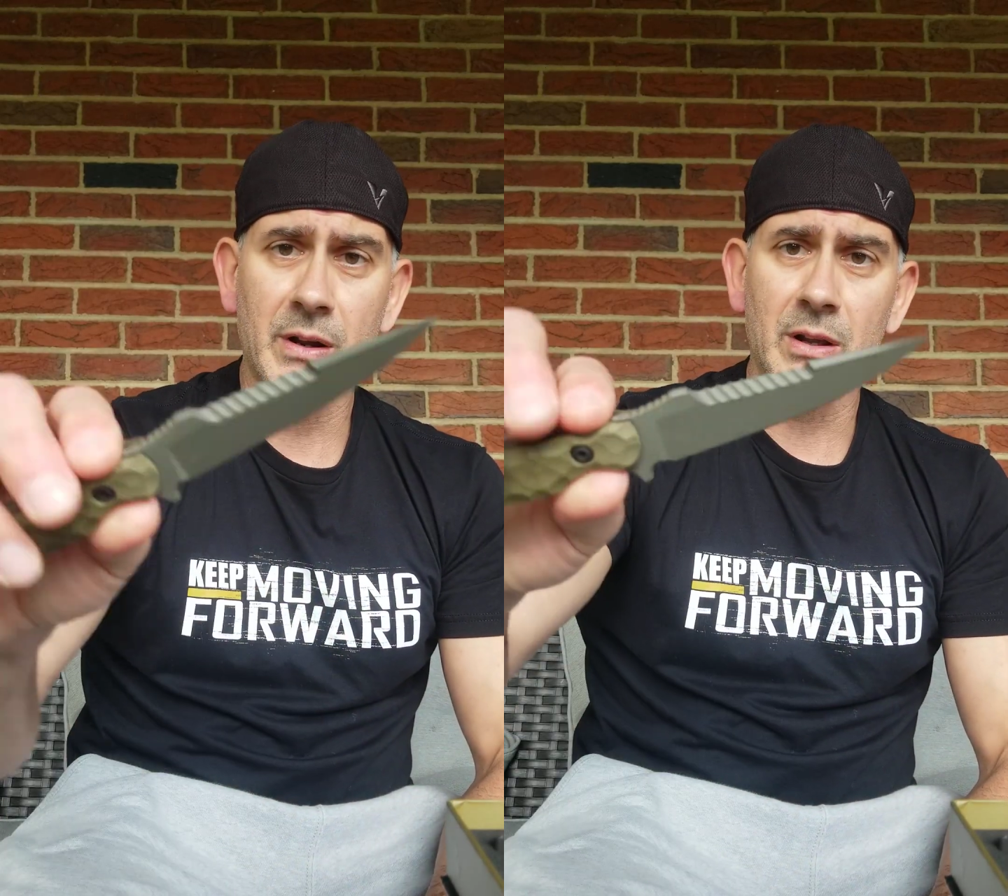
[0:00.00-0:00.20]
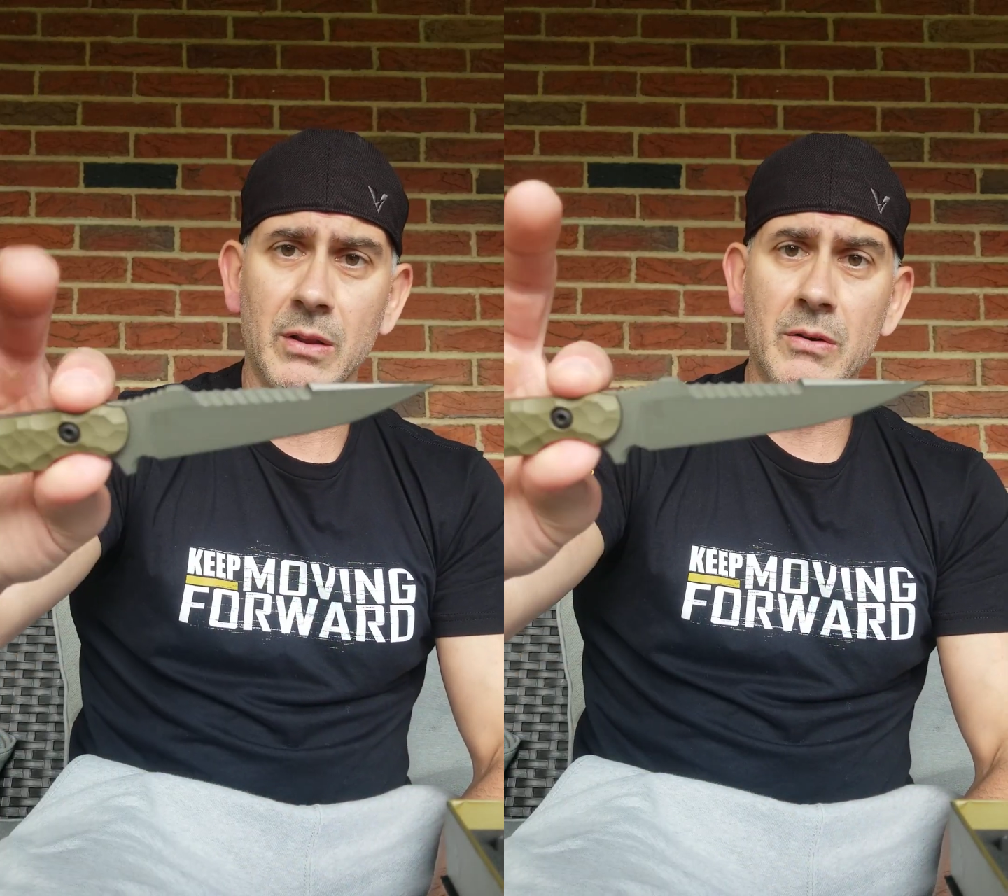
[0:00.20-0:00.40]

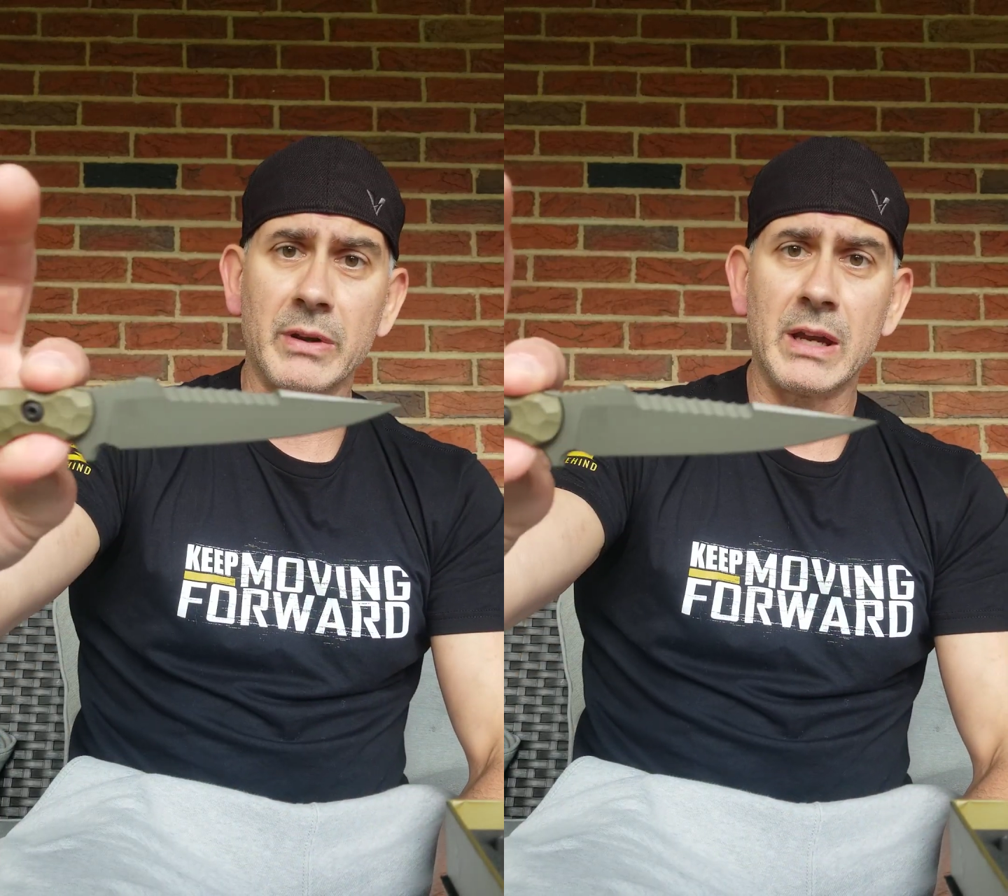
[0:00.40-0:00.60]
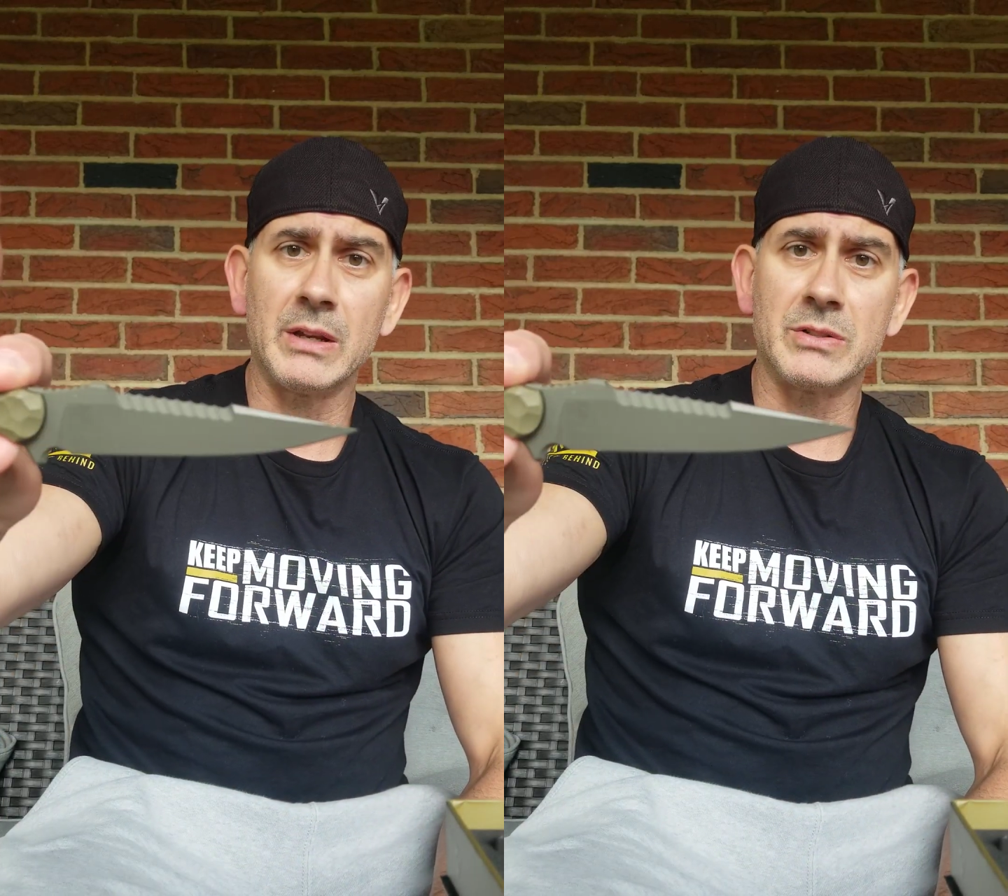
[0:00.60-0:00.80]

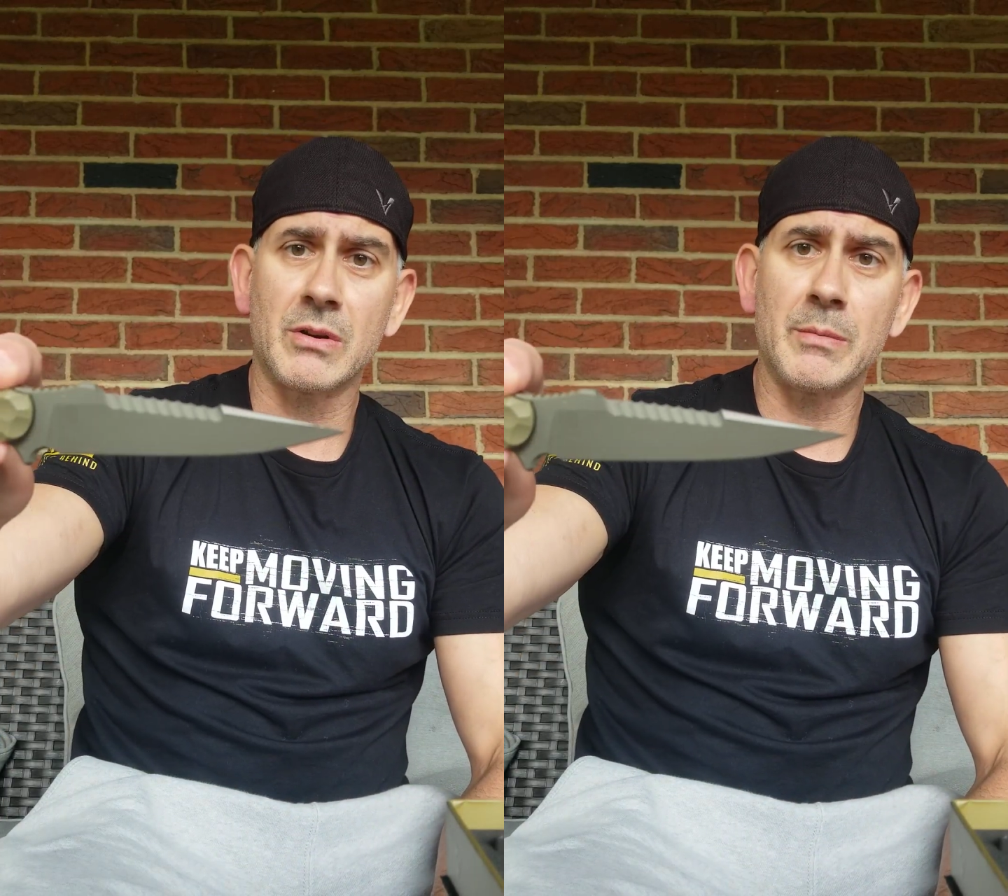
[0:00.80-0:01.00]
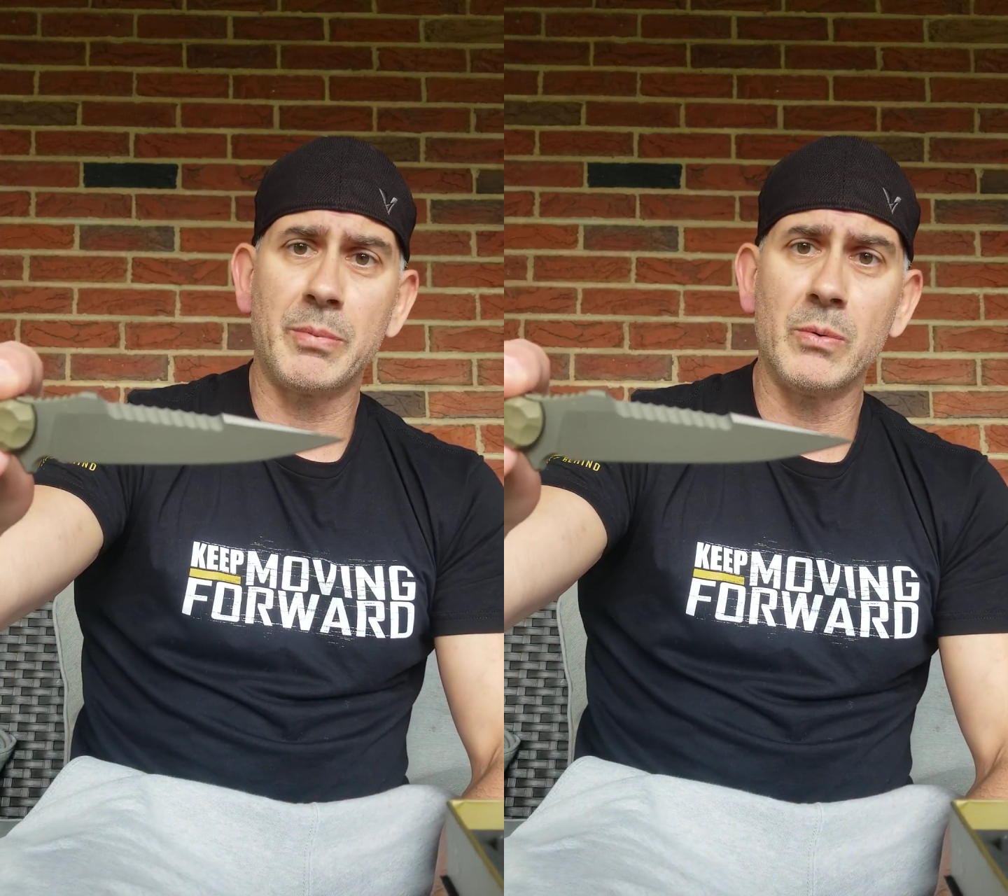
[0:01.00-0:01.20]
elongated
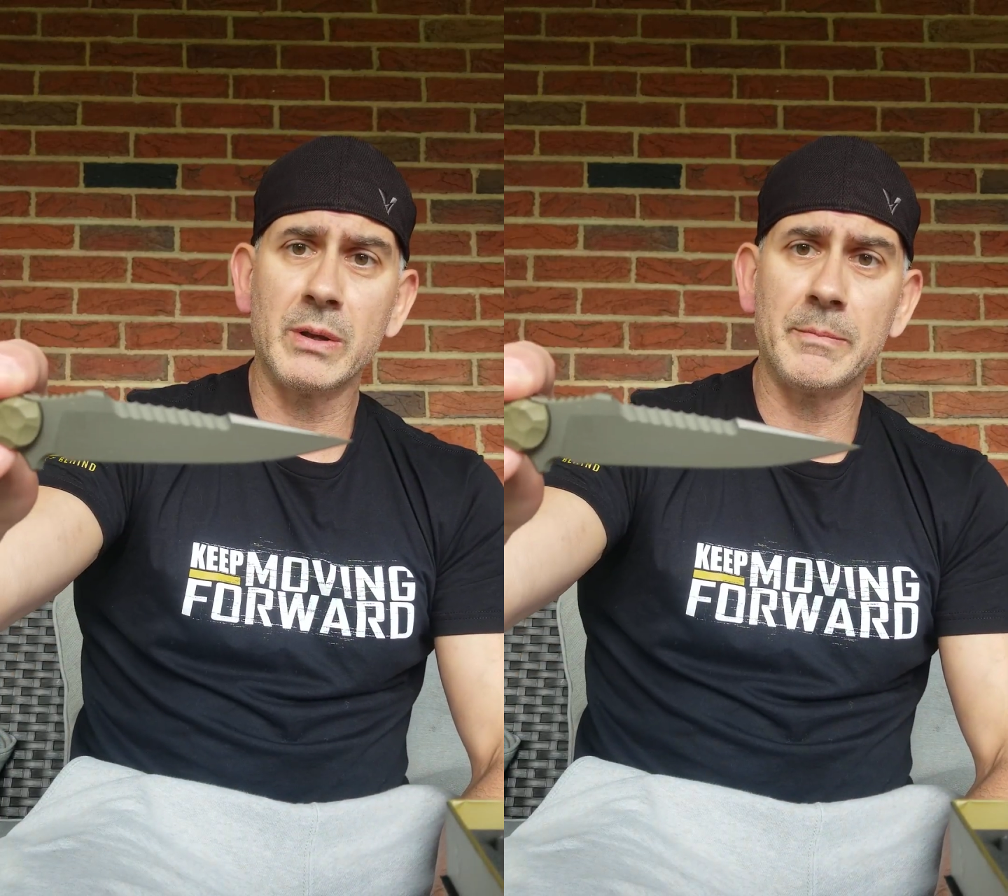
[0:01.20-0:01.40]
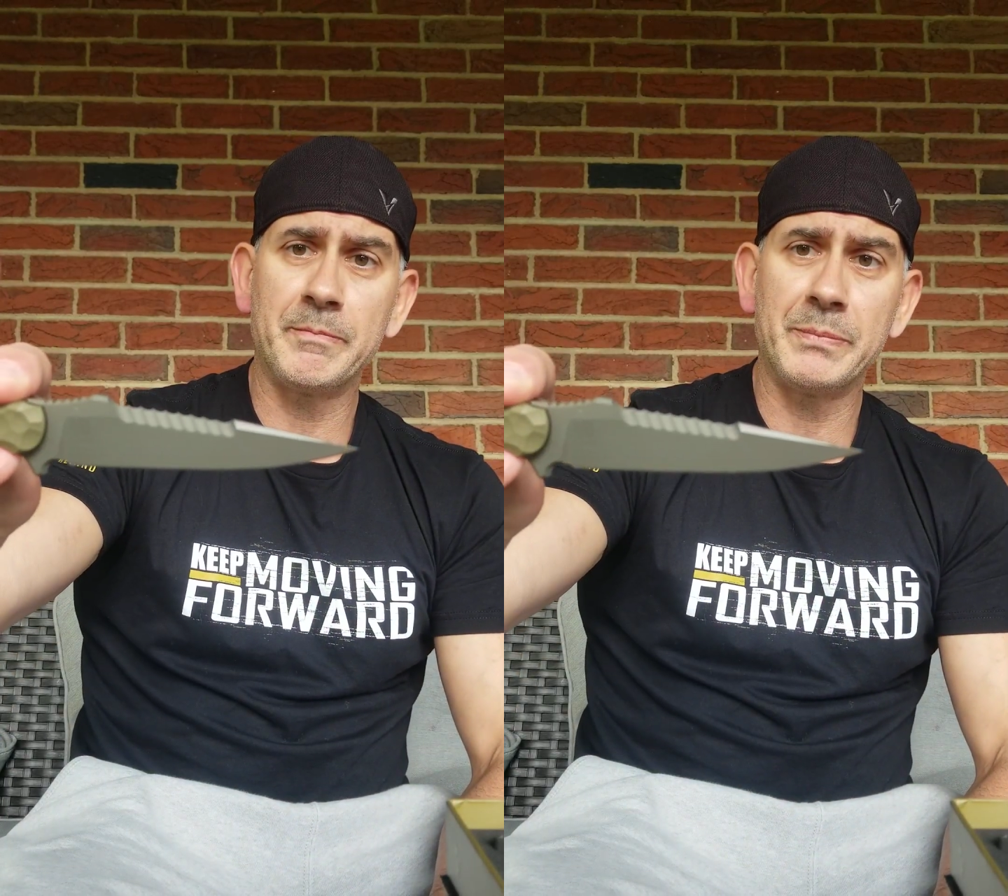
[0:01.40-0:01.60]
drop point.